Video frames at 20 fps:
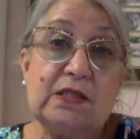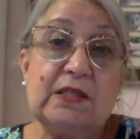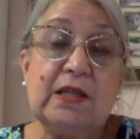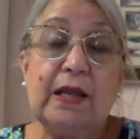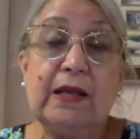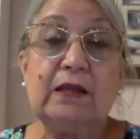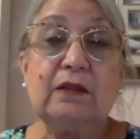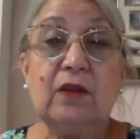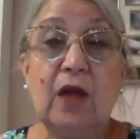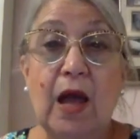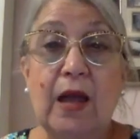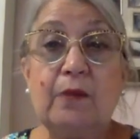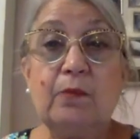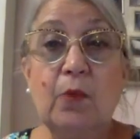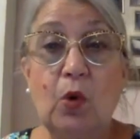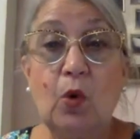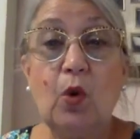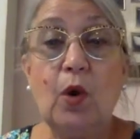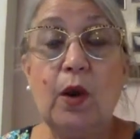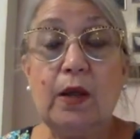like lime
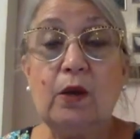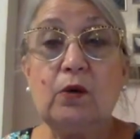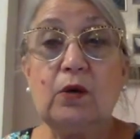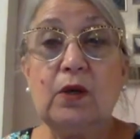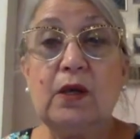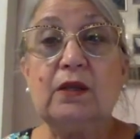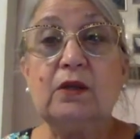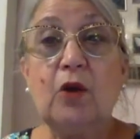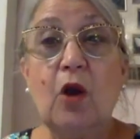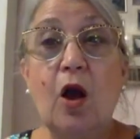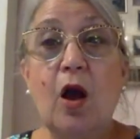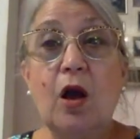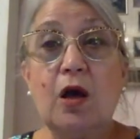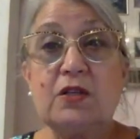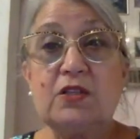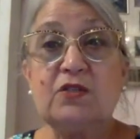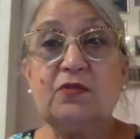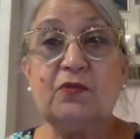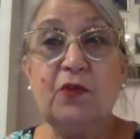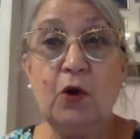oil, can
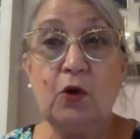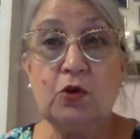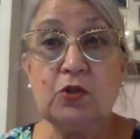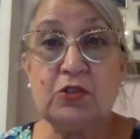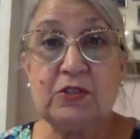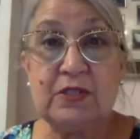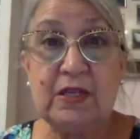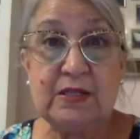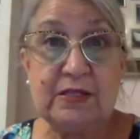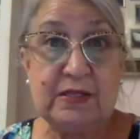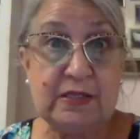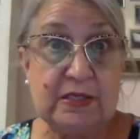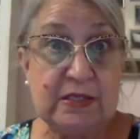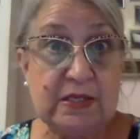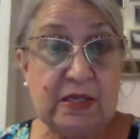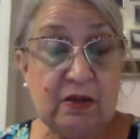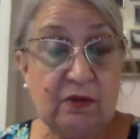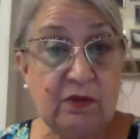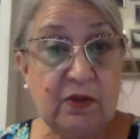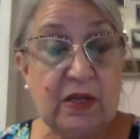cause
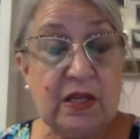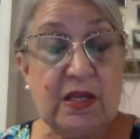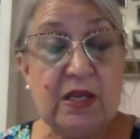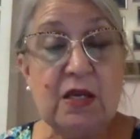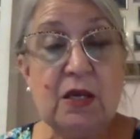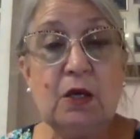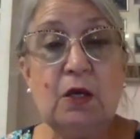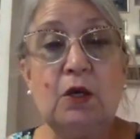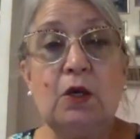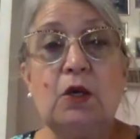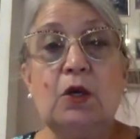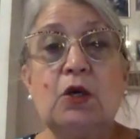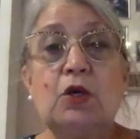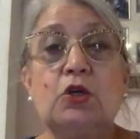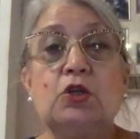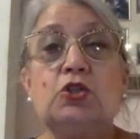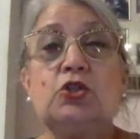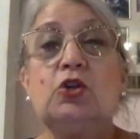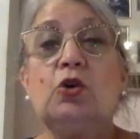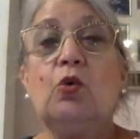photosensitivity.
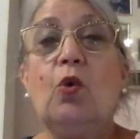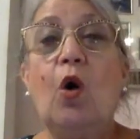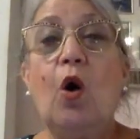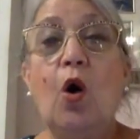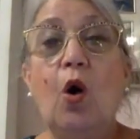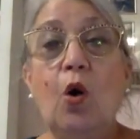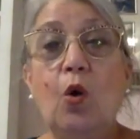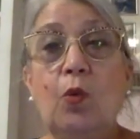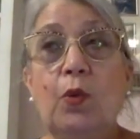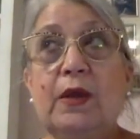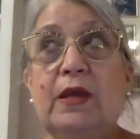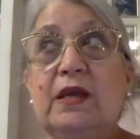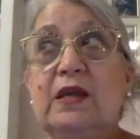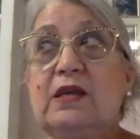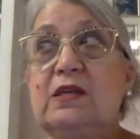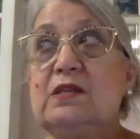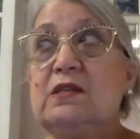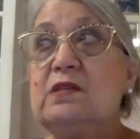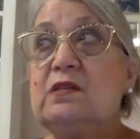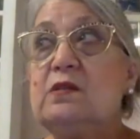So
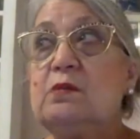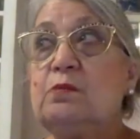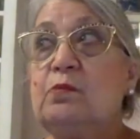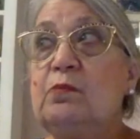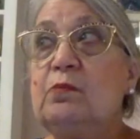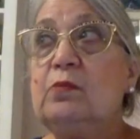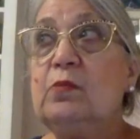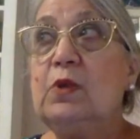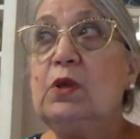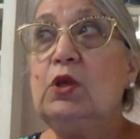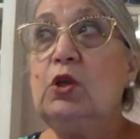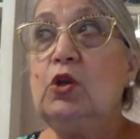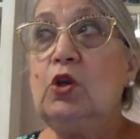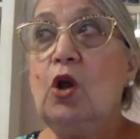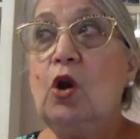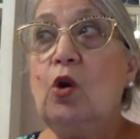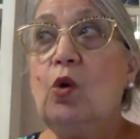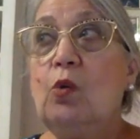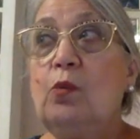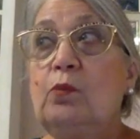always, you
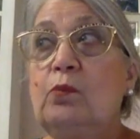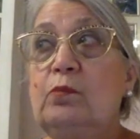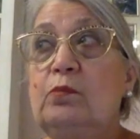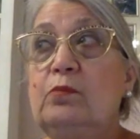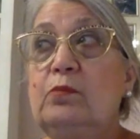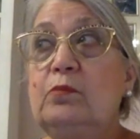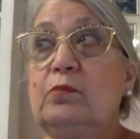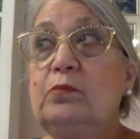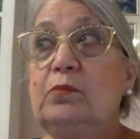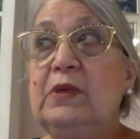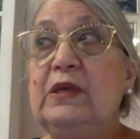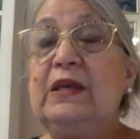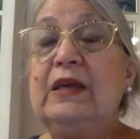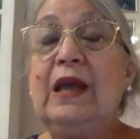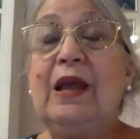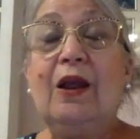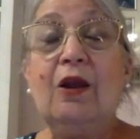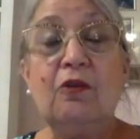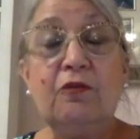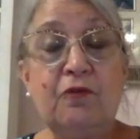know, be
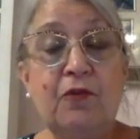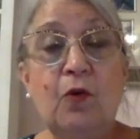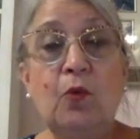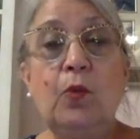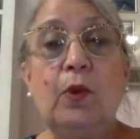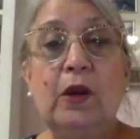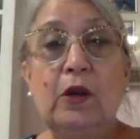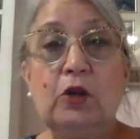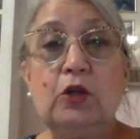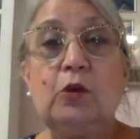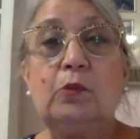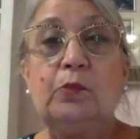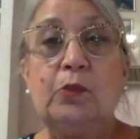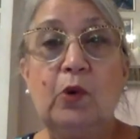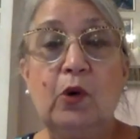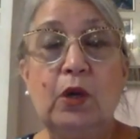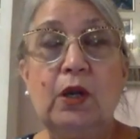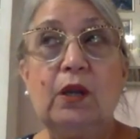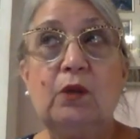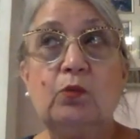careful where you
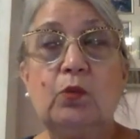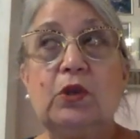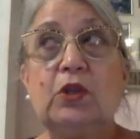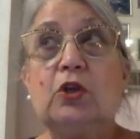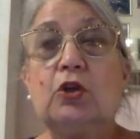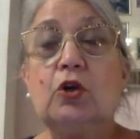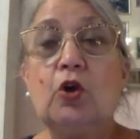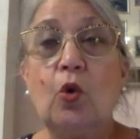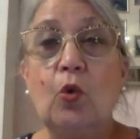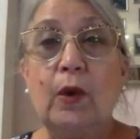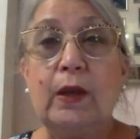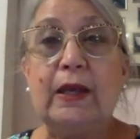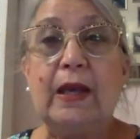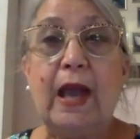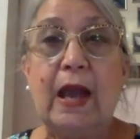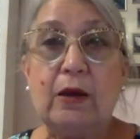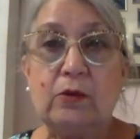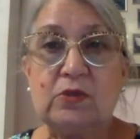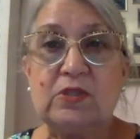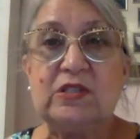put it when you're going
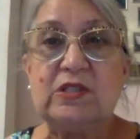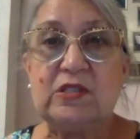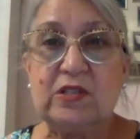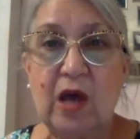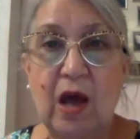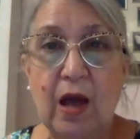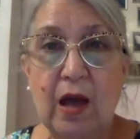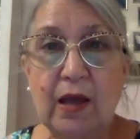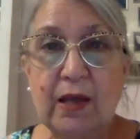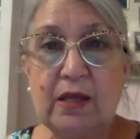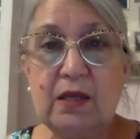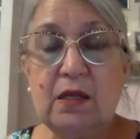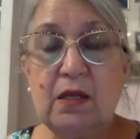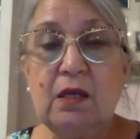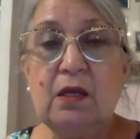outside.